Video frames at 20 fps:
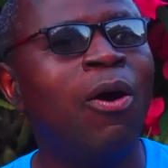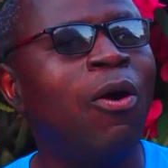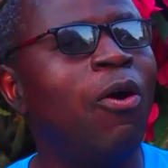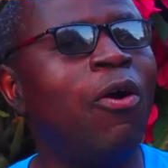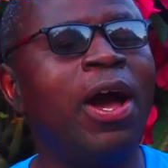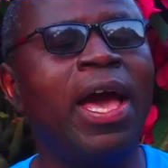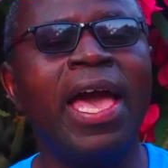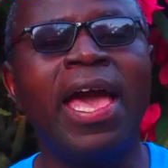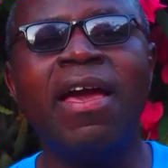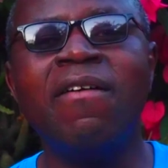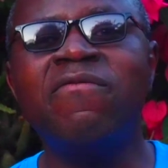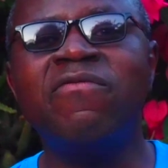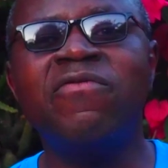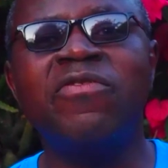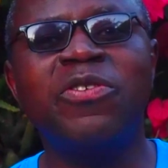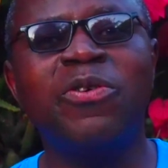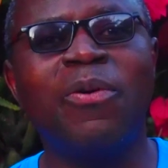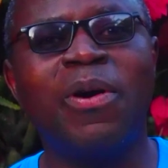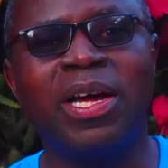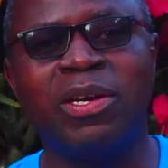or
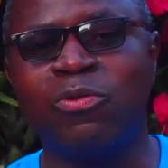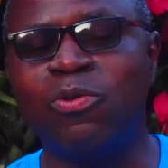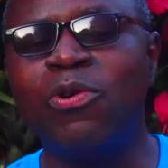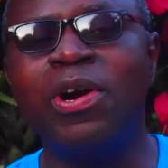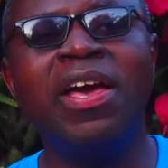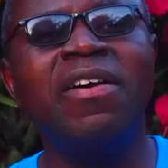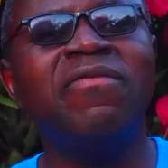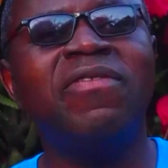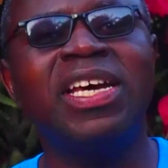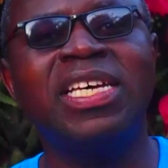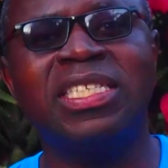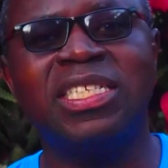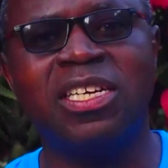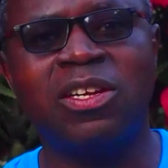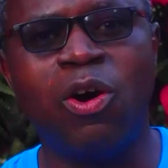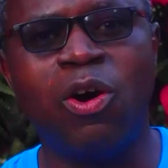everyone, whoever is at